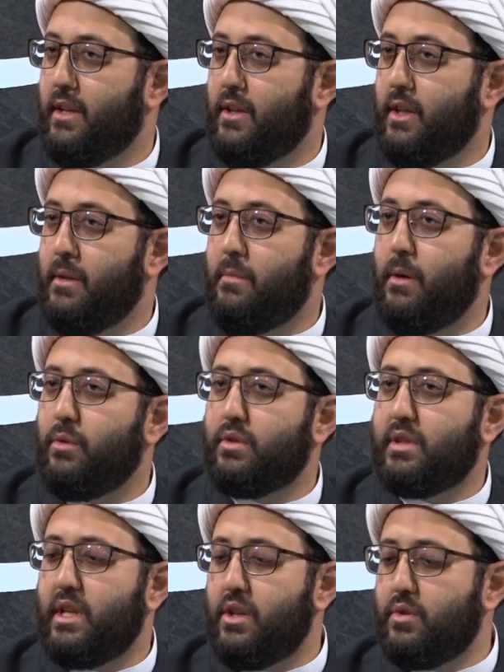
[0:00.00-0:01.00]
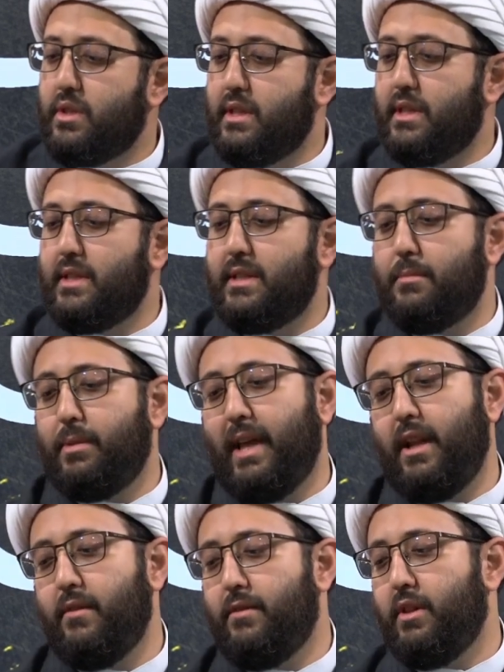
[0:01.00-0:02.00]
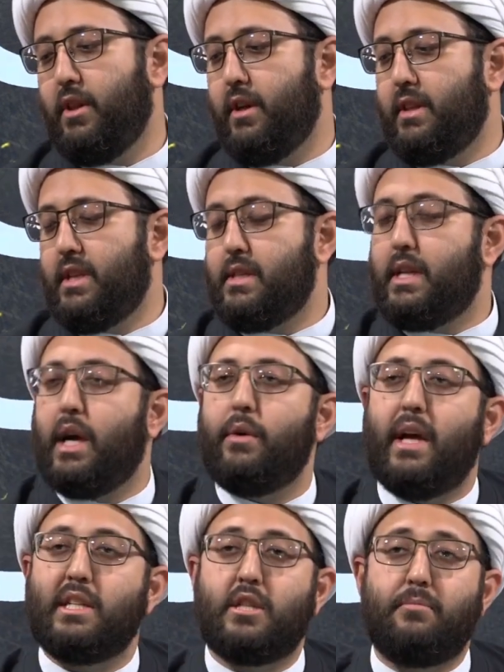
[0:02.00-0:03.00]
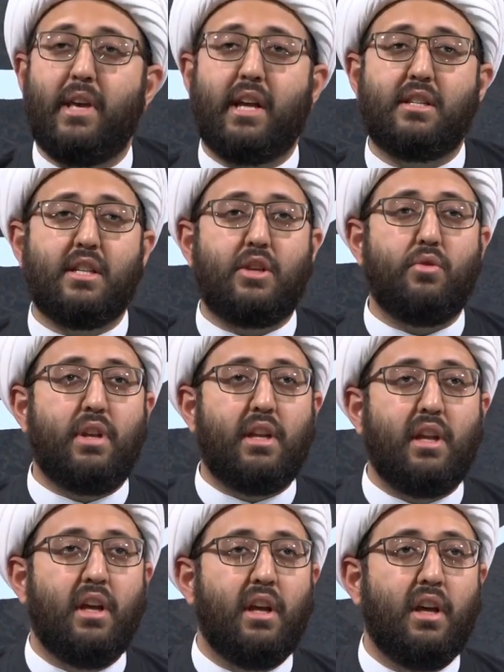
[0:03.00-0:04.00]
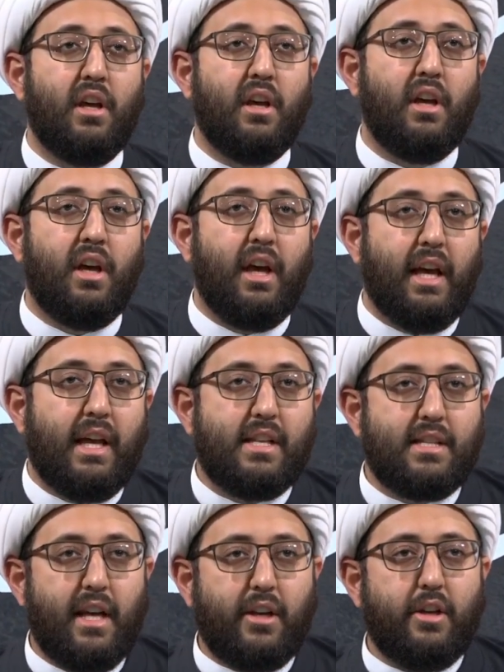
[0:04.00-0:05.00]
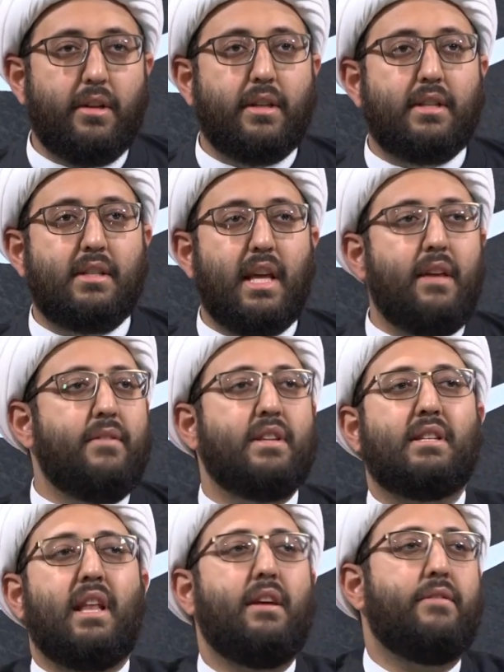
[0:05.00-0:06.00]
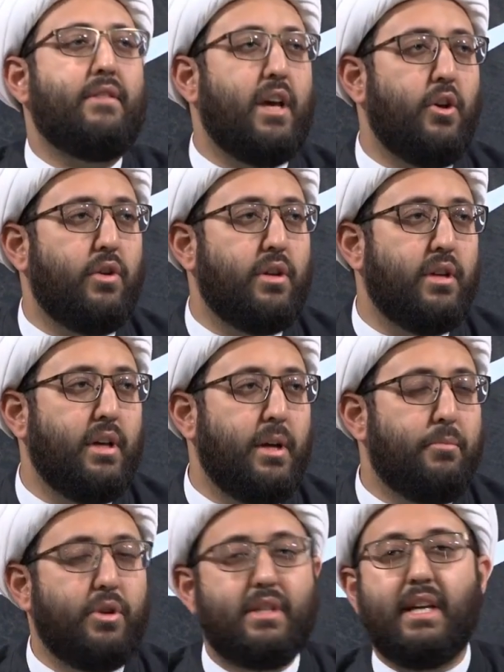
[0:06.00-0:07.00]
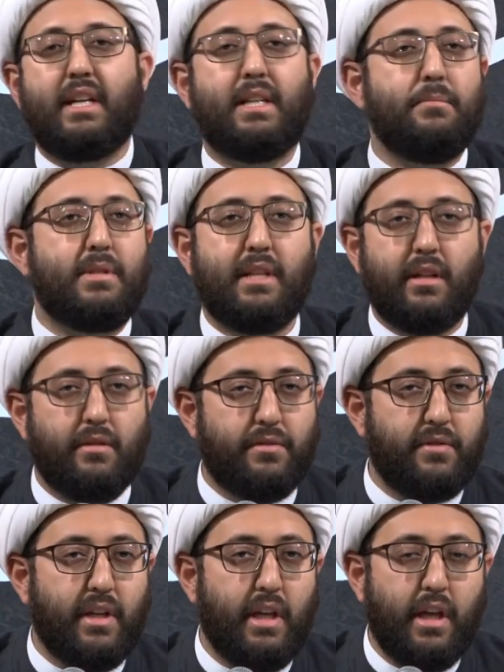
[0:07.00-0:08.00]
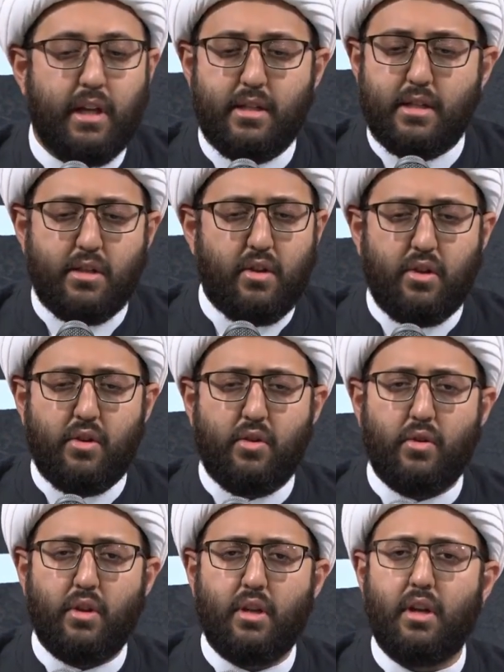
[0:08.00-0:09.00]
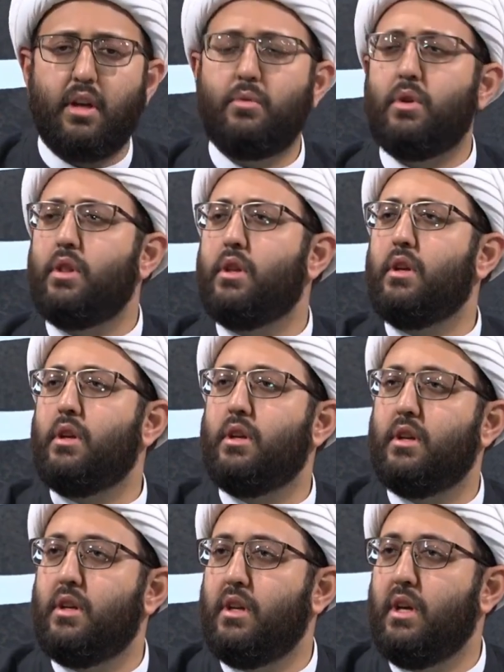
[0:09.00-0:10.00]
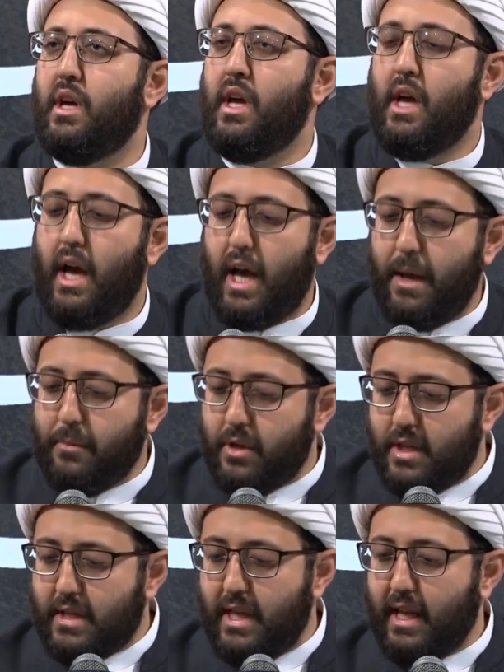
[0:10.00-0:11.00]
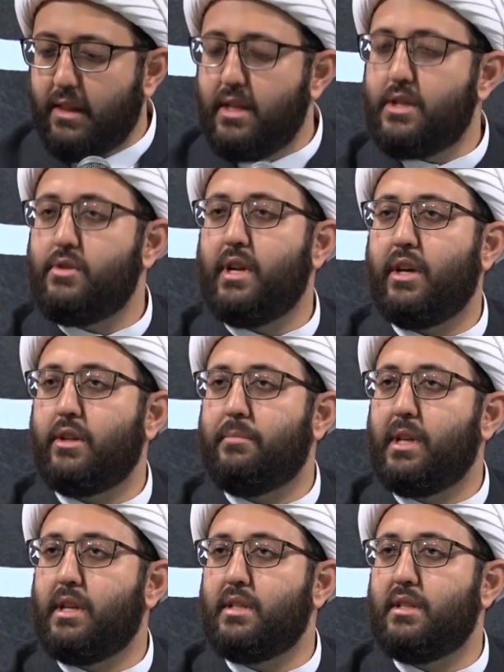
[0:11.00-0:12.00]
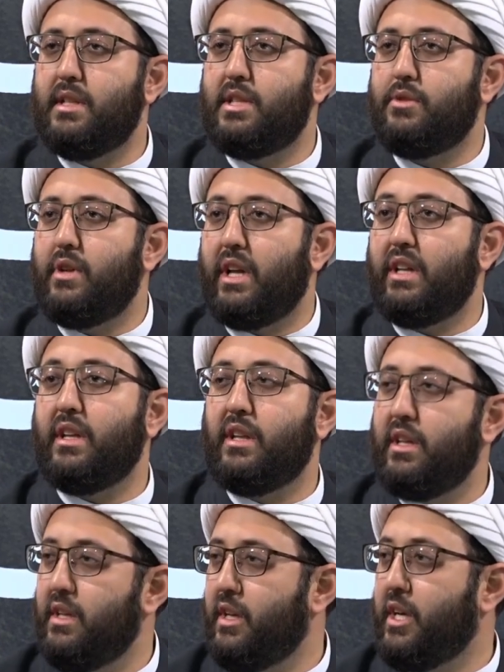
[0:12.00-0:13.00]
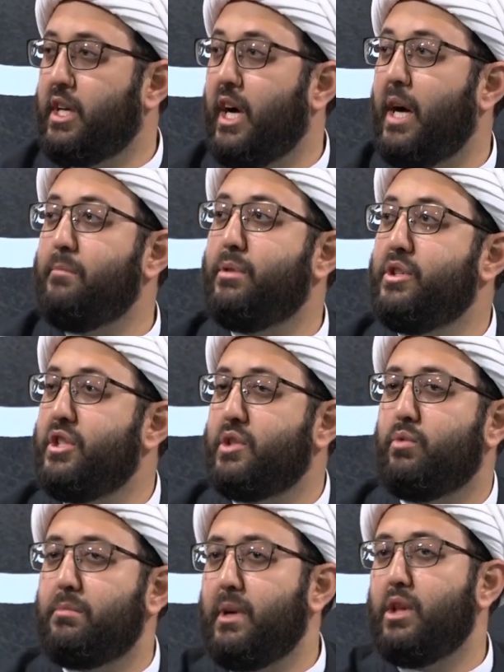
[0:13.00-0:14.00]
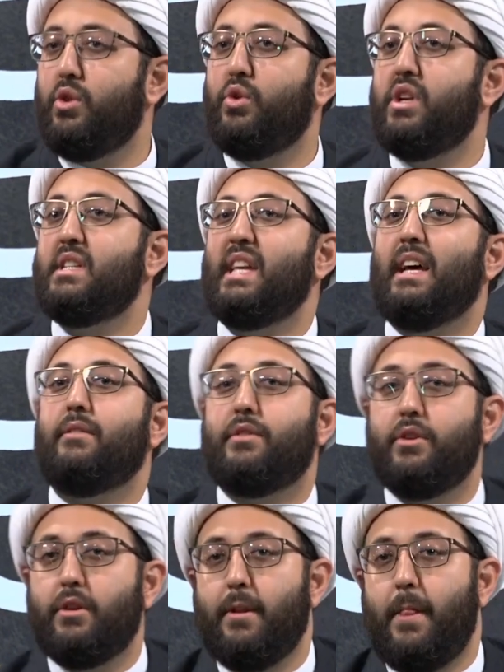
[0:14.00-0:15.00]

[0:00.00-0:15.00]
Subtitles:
Imam Hussein knows this is the plan of Allah, this is how it has to be executed. He's not going to save his life now, protect himself. He says, no, la wallah. I'm going to take this route because this route accomplishes what my Lord is after.